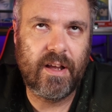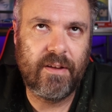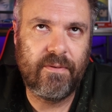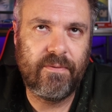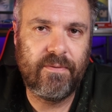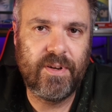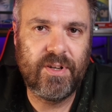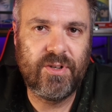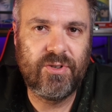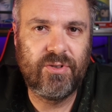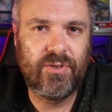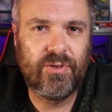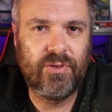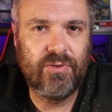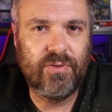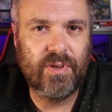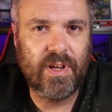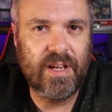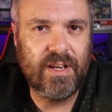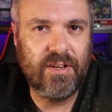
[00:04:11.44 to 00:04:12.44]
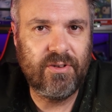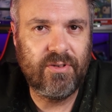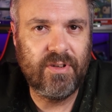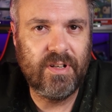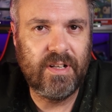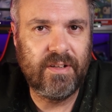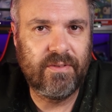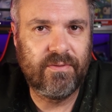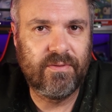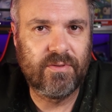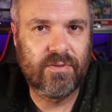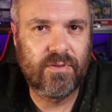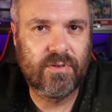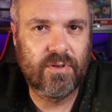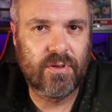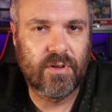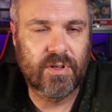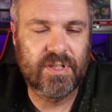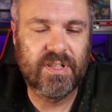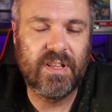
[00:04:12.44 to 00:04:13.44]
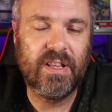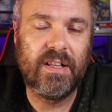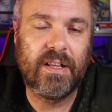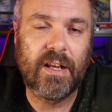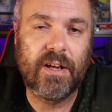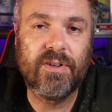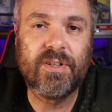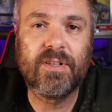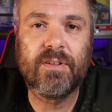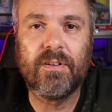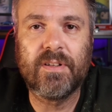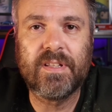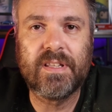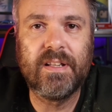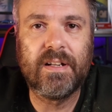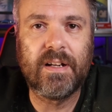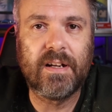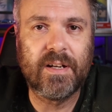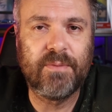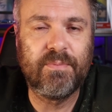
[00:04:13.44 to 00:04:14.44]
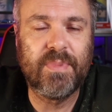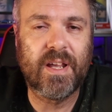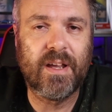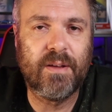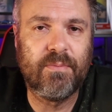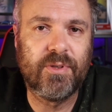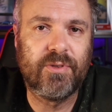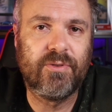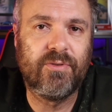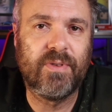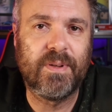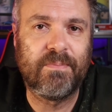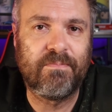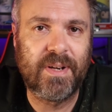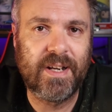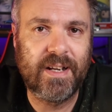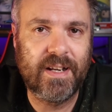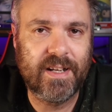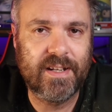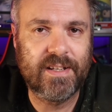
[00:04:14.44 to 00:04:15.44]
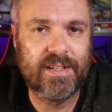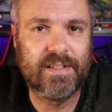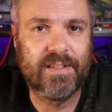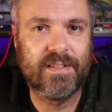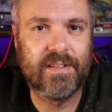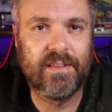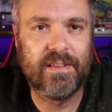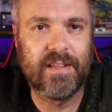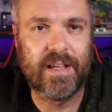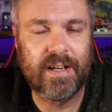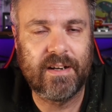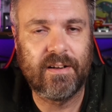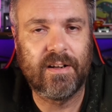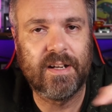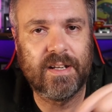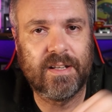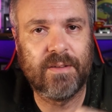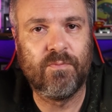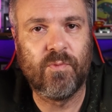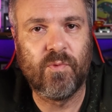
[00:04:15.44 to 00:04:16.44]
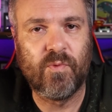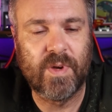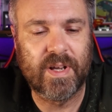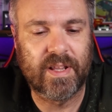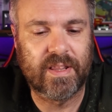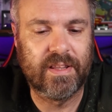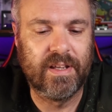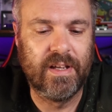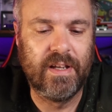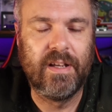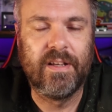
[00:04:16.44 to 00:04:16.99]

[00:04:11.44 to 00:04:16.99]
average to entry level cost, the lowest cost that I'd be able to replace that item with.